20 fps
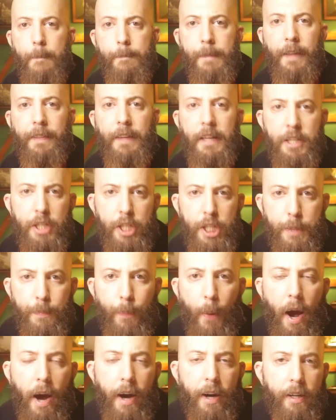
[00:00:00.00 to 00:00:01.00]
that
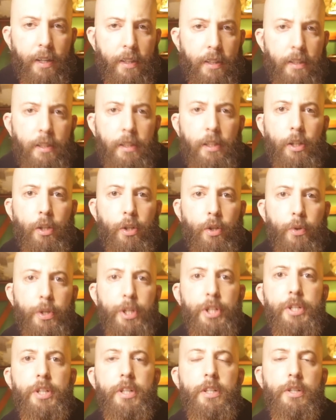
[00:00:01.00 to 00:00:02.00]
inspired the
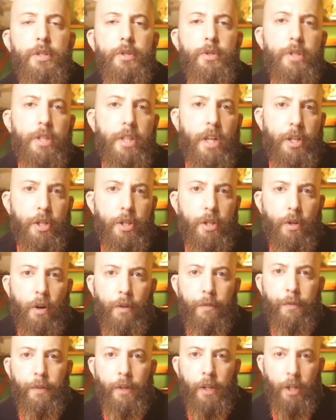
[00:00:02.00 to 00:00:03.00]
Christian association
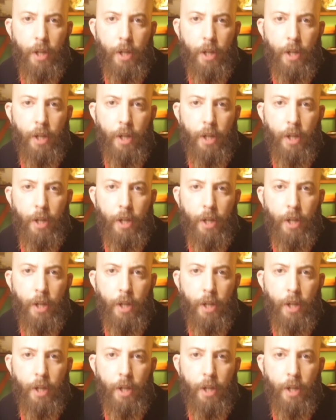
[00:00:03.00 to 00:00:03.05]
of